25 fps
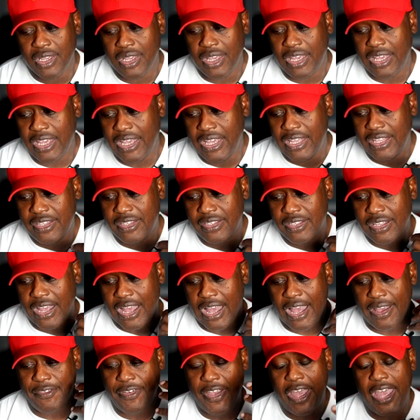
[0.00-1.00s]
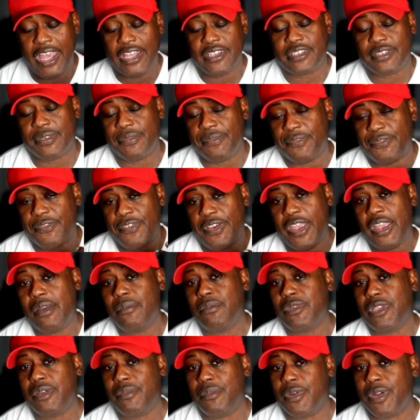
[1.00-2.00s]
And I've had some
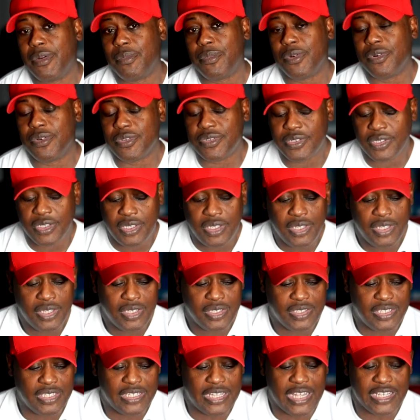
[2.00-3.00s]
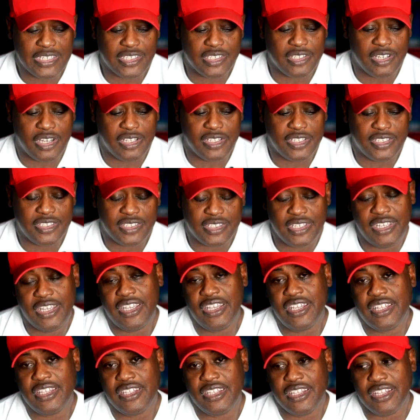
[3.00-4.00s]
family members that I saw this
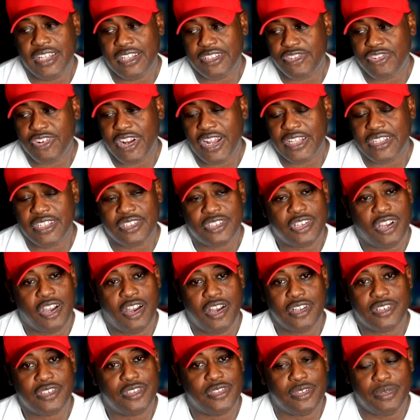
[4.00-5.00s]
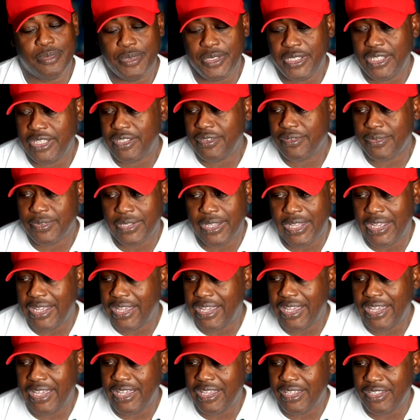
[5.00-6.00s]
in and I tried to talk to them and they were like,
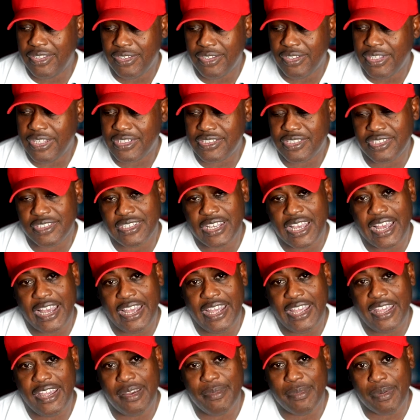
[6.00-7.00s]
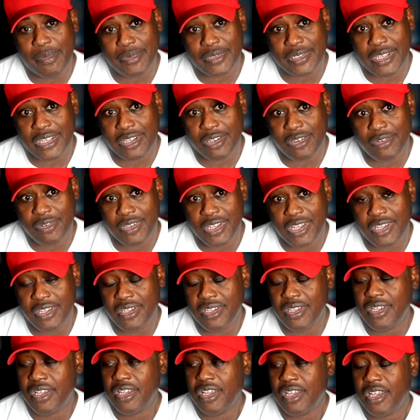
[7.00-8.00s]
hey, you know, that's just how I am. I was like, okay,
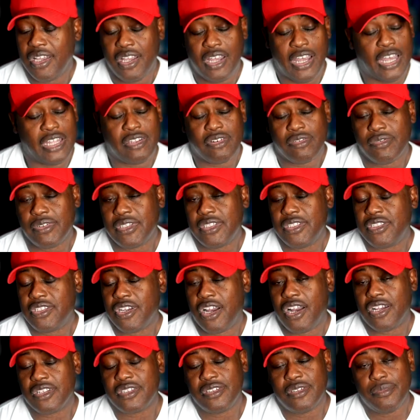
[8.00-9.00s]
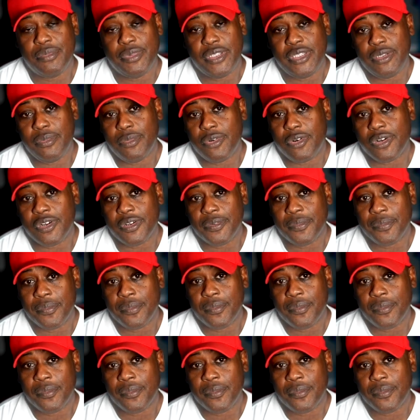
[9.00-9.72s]
I don't really talk to them anymore.